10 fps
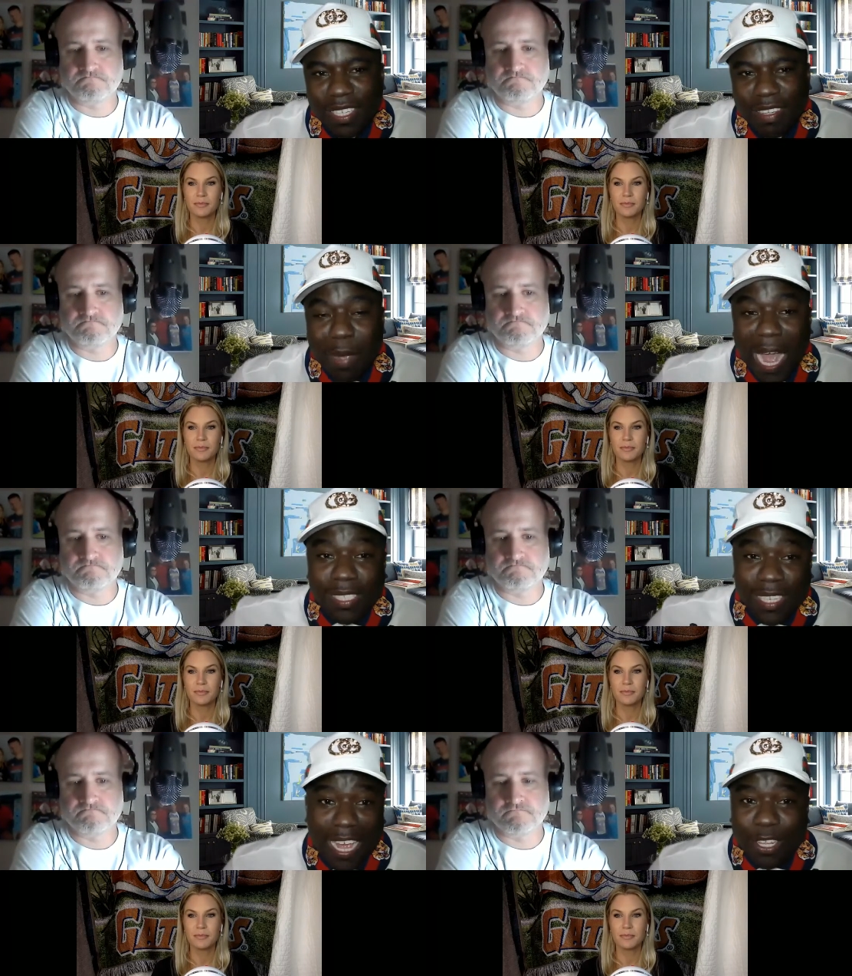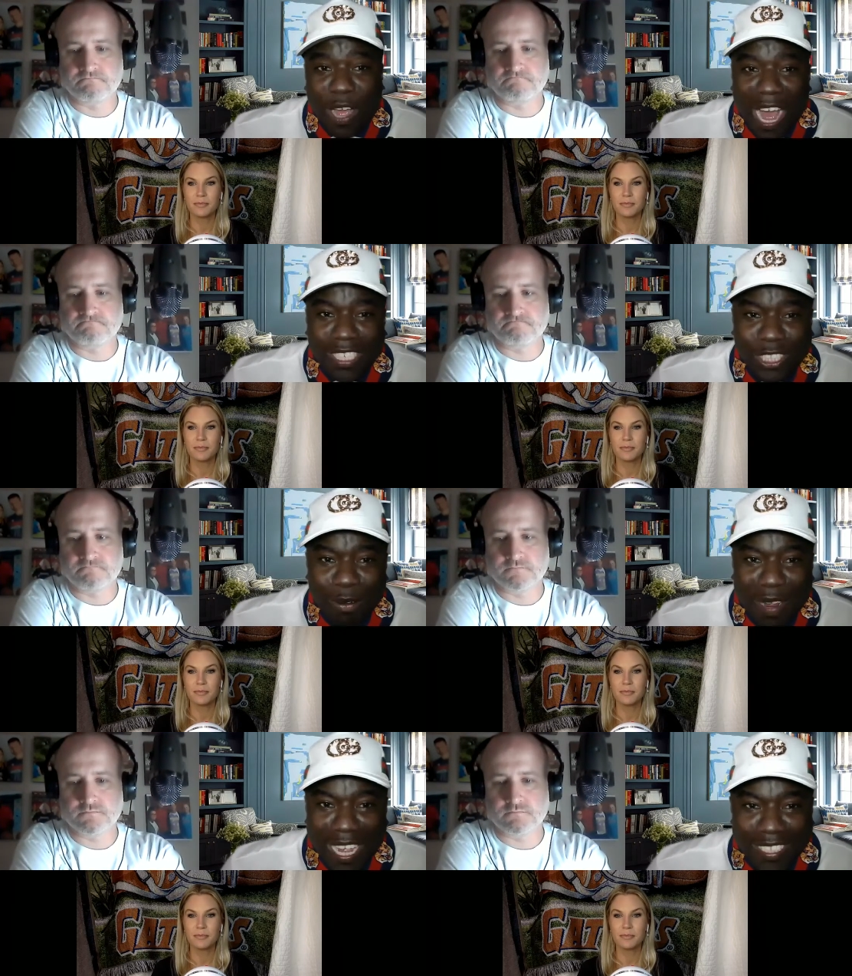Speaker 1: mine's i go i'll share
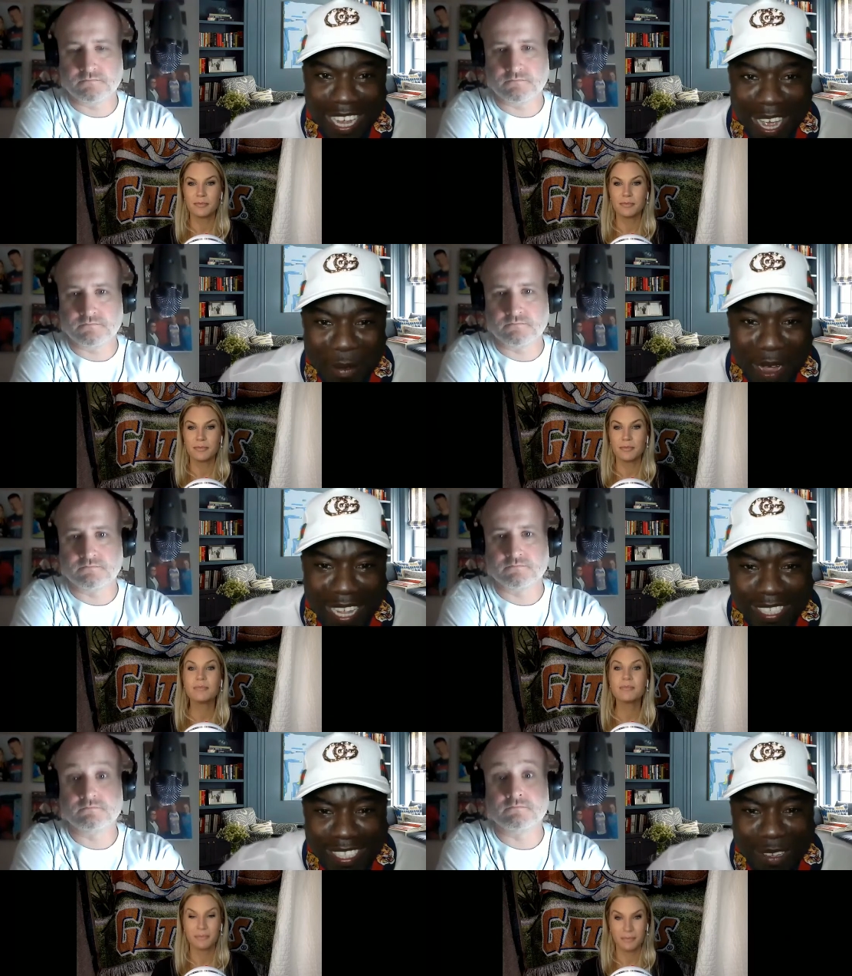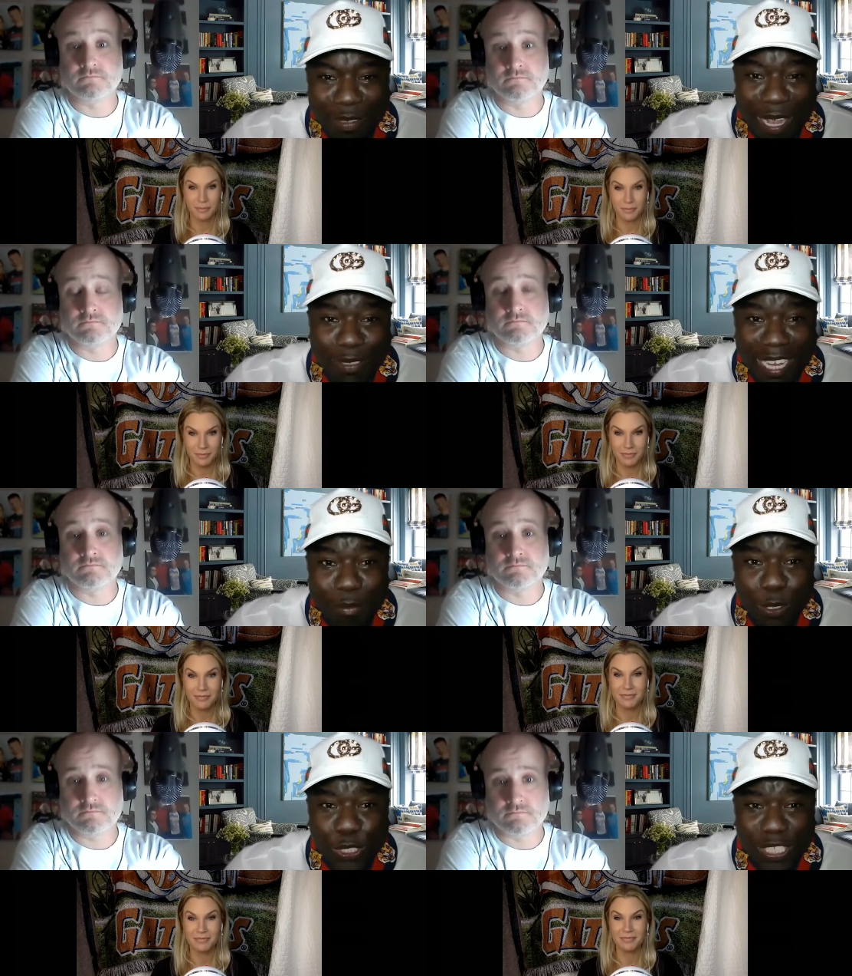mine's mine's is sometimes i
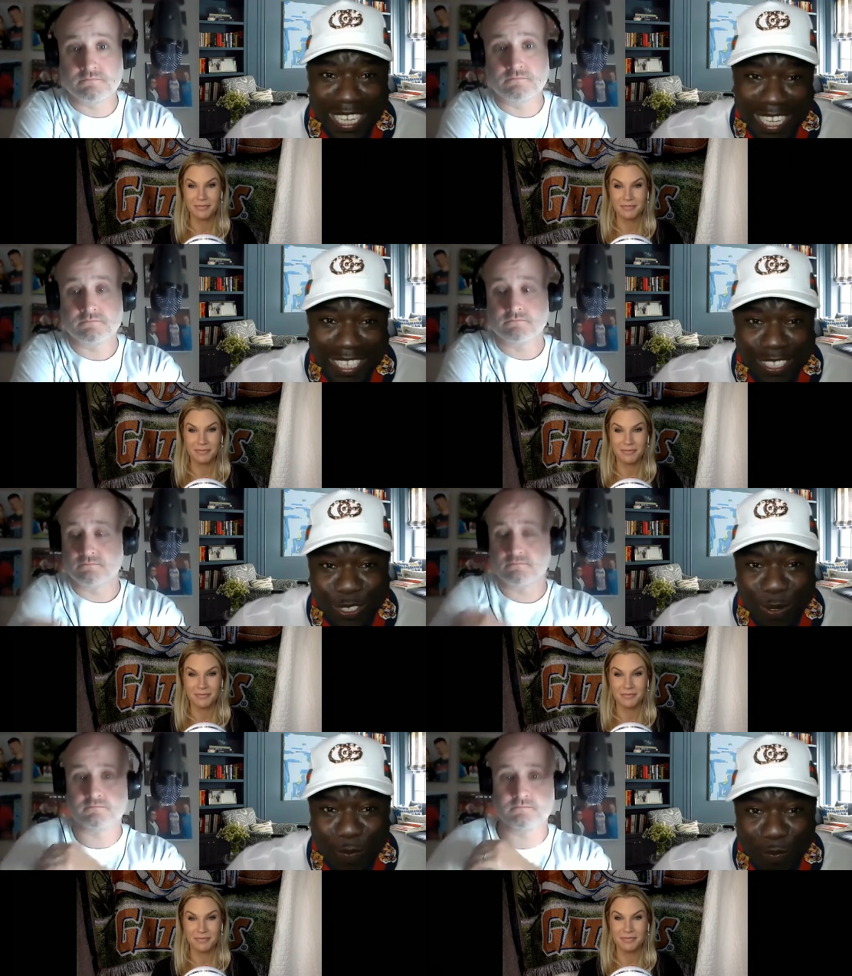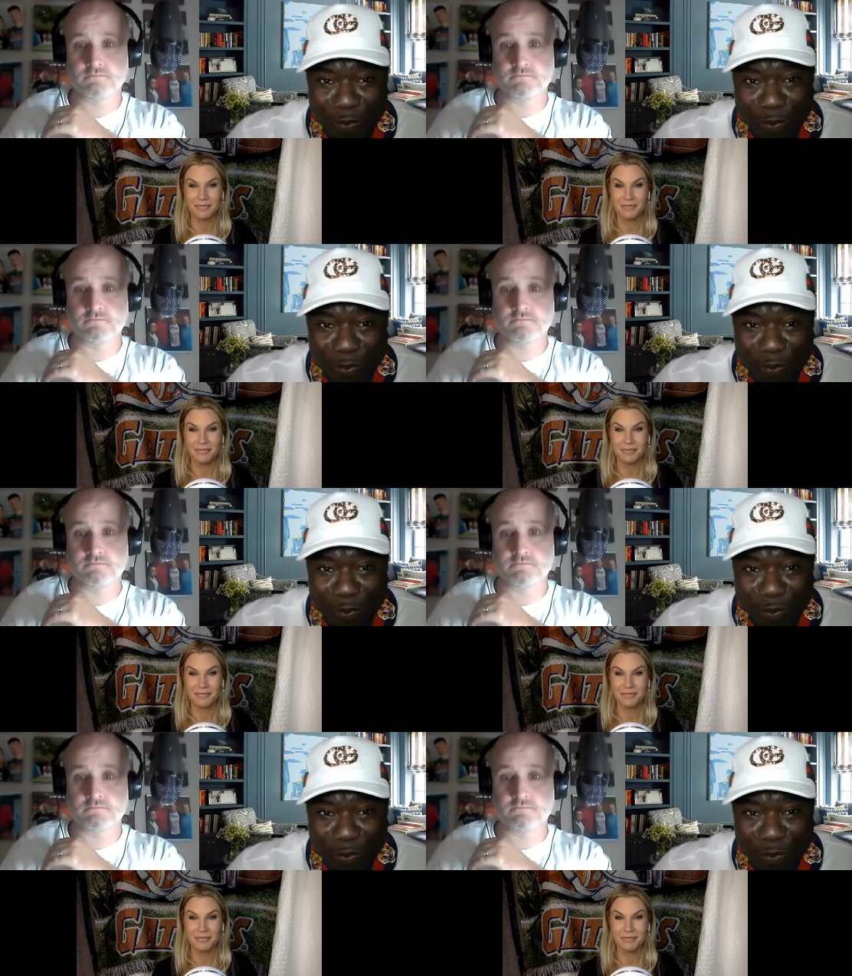emotionally eat so